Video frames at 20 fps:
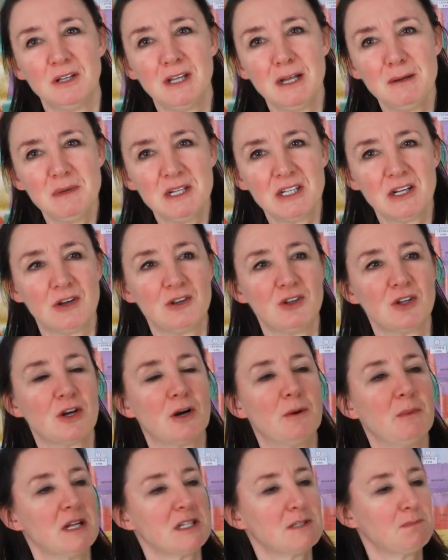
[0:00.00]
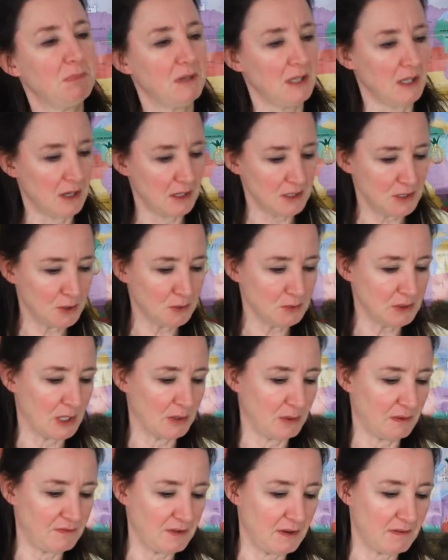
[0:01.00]
Let me know in the comments below. You'll
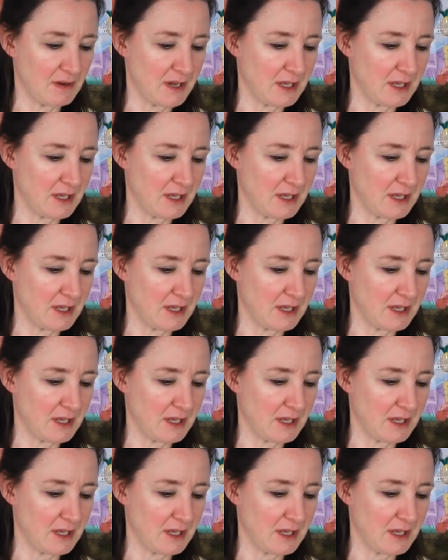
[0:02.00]
know if you've